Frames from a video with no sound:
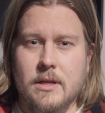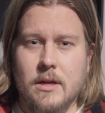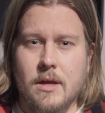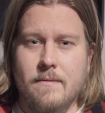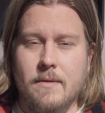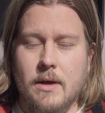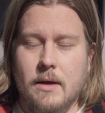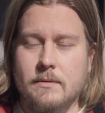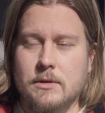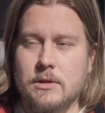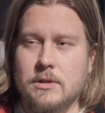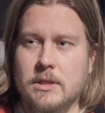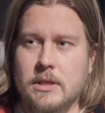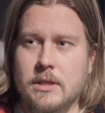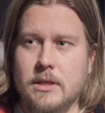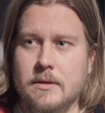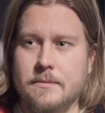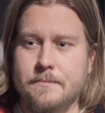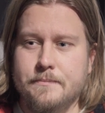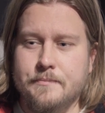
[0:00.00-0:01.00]
that I've ever
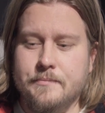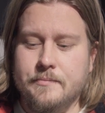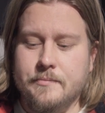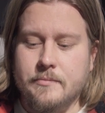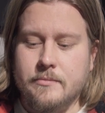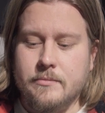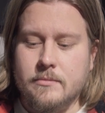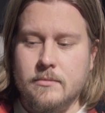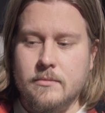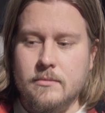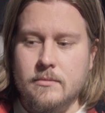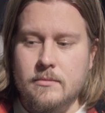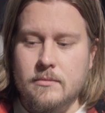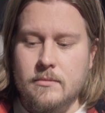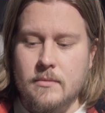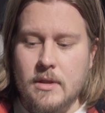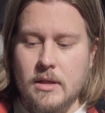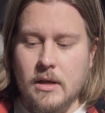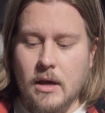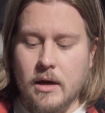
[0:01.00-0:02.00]
seen.
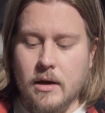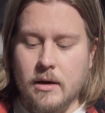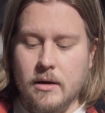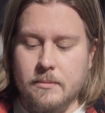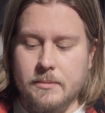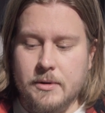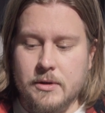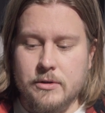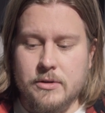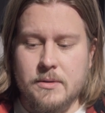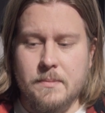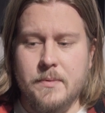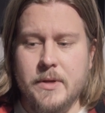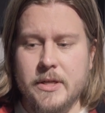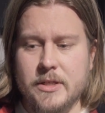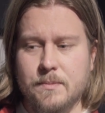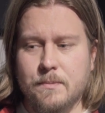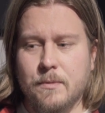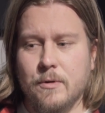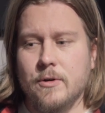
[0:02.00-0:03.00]
Because the
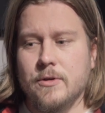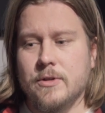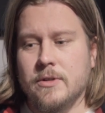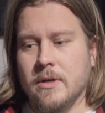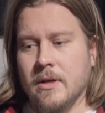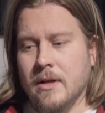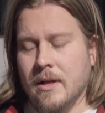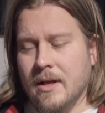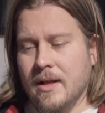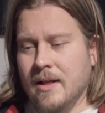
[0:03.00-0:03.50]
Beach Boys,